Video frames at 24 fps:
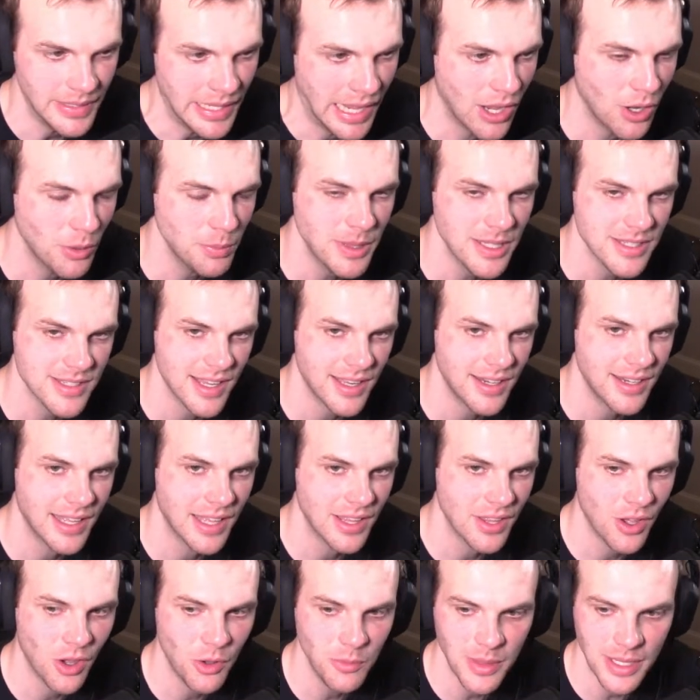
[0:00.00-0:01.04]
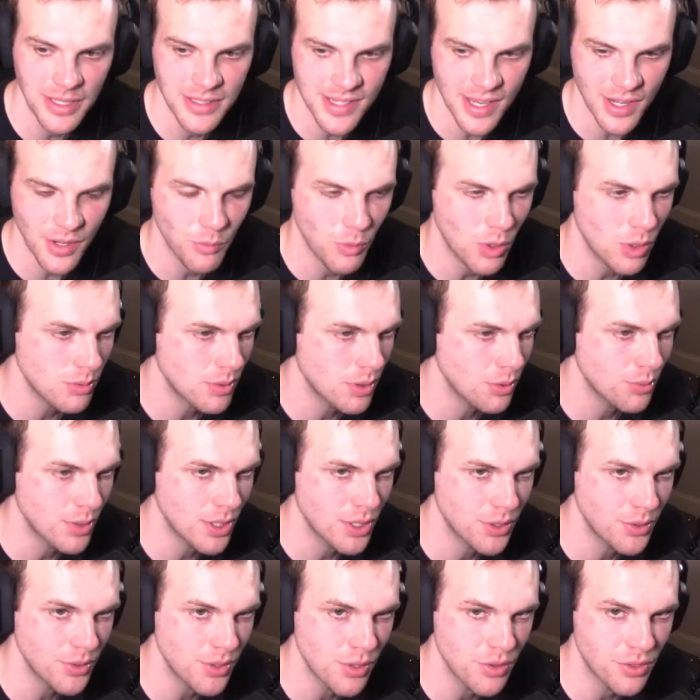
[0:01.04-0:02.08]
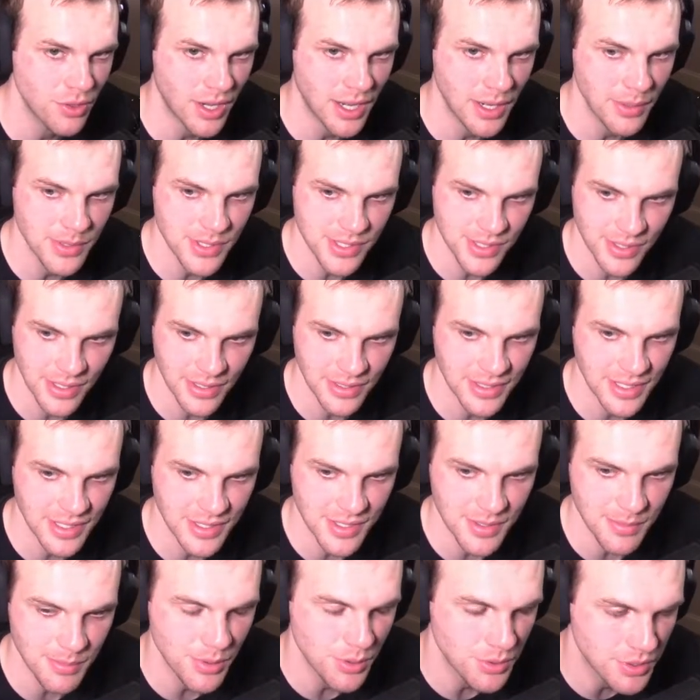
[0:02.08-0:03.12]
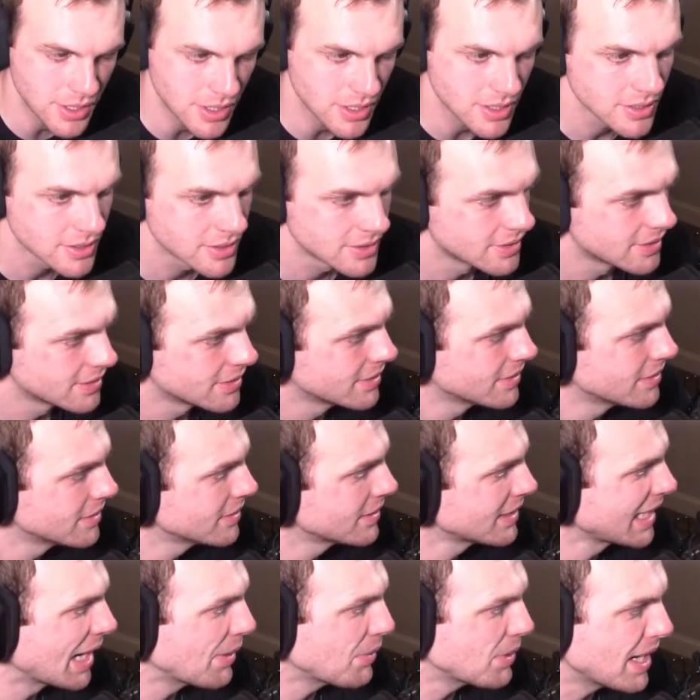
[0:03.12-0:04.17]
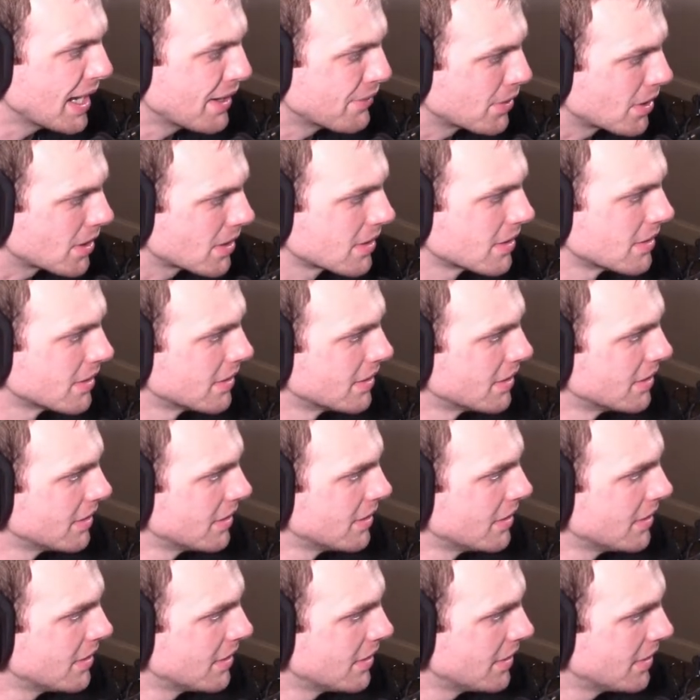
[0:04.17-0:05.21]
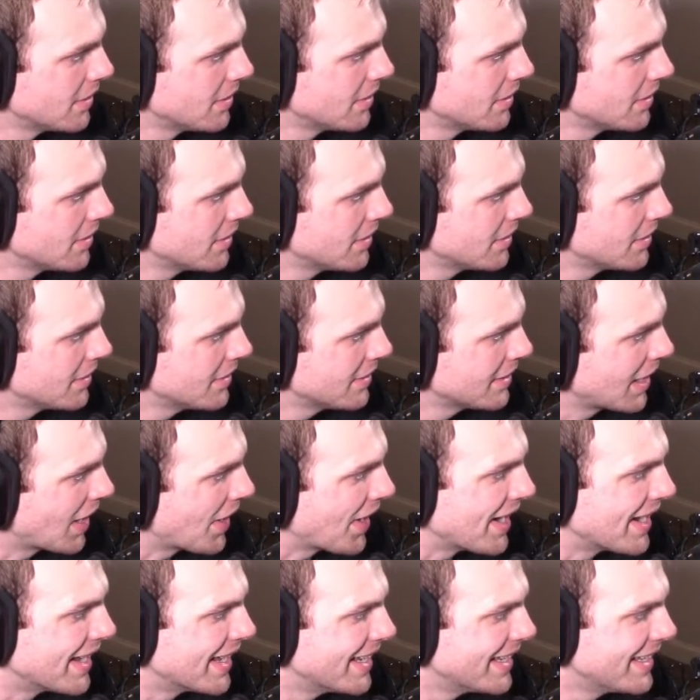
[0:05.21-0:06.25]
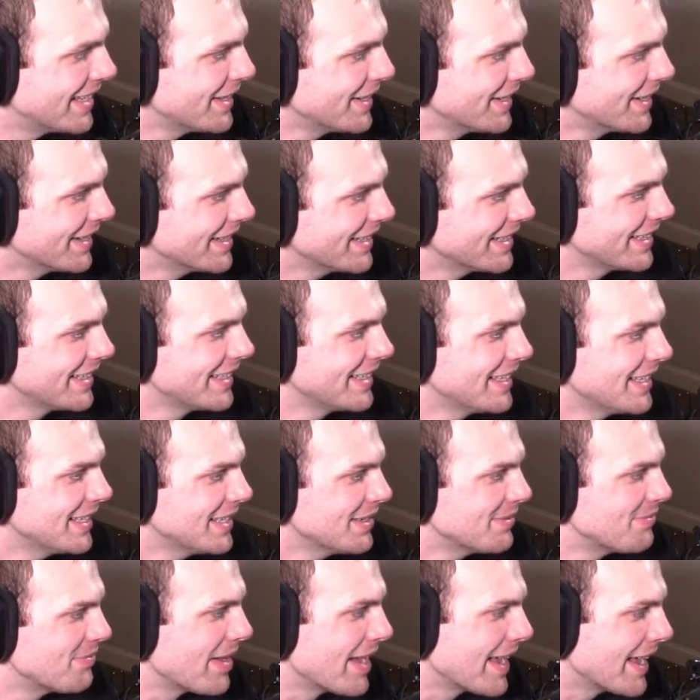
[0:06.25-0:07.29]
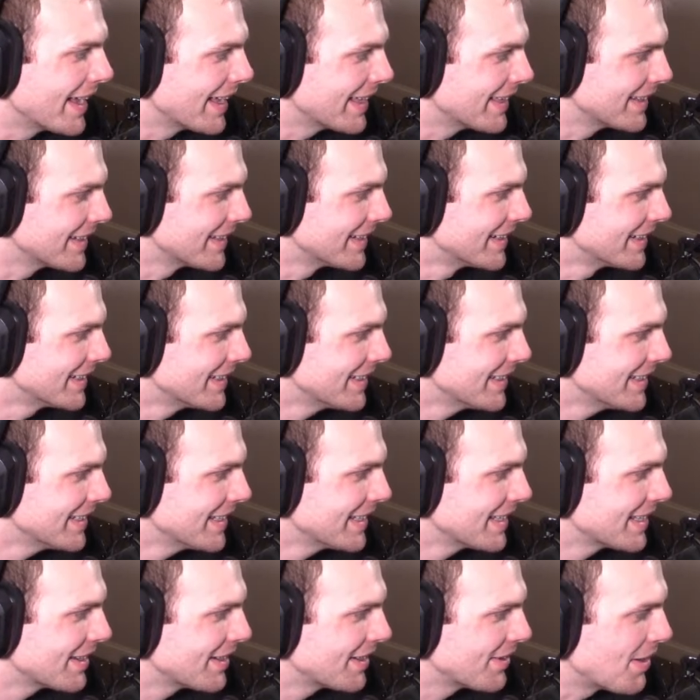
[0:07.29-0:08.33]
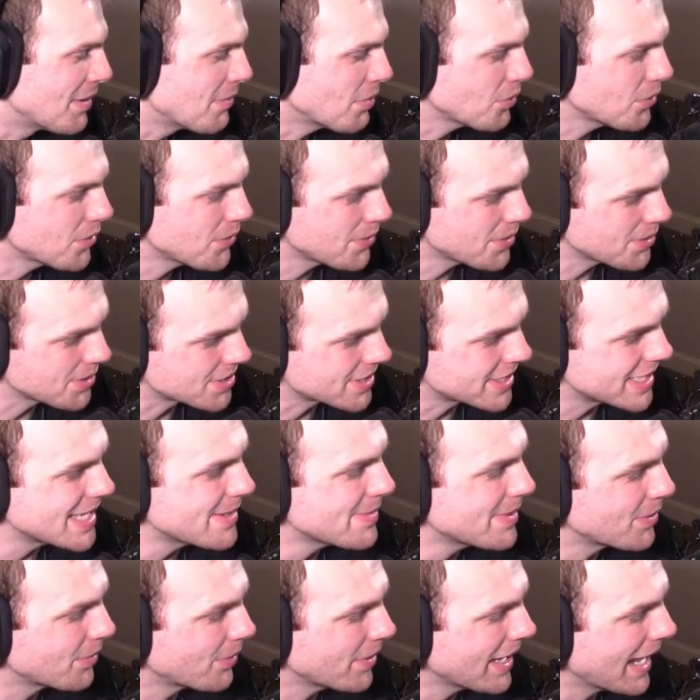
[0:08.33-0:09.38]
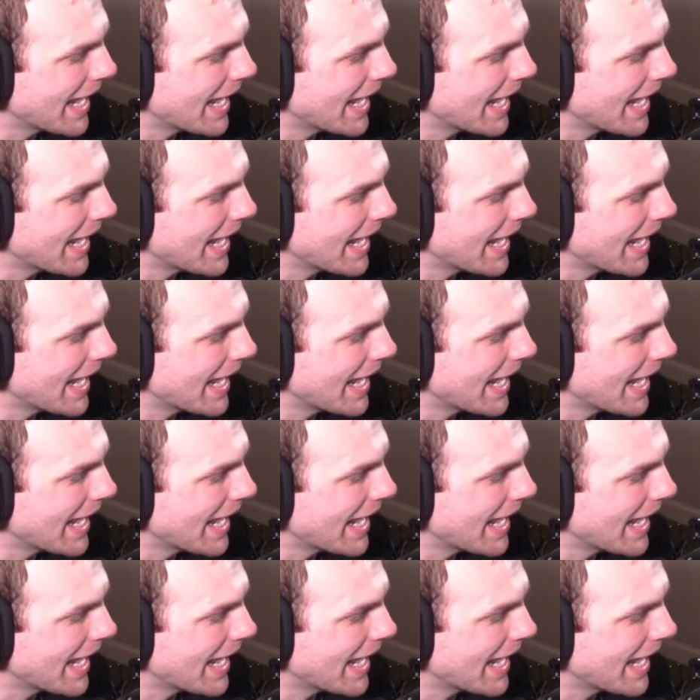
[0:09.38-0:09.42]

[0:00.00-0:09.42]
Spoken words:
I hope that's not a whoa. You thought I was dissing Puka. I would never. All right, man. Remember when we were Steven?